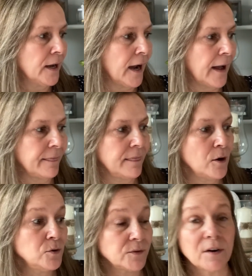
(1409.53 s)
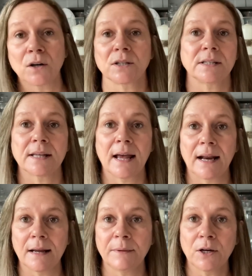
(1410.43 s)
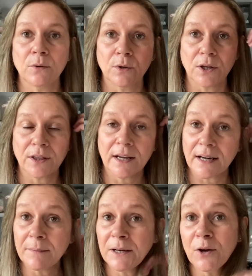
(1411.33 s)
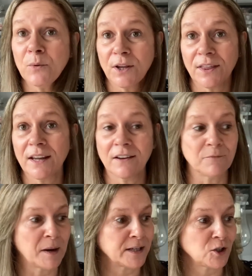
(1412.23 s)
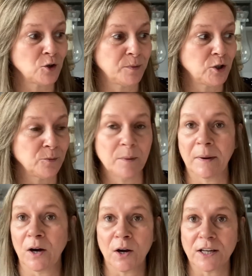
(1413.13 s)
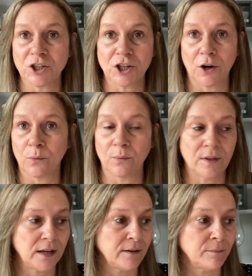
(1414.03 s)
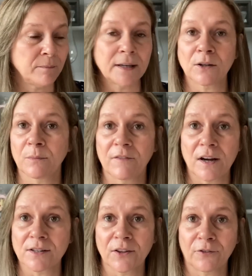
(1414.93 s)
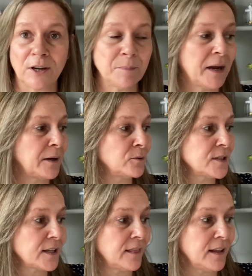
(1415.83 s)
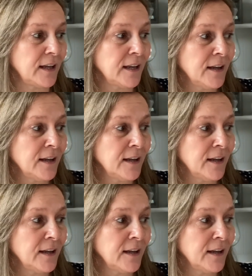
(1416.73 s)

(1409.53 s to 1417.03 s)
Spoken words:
and those vases there, let me know what you think. Let me know what you think of my super duper bargains, you know, the mantle vase at £3 and the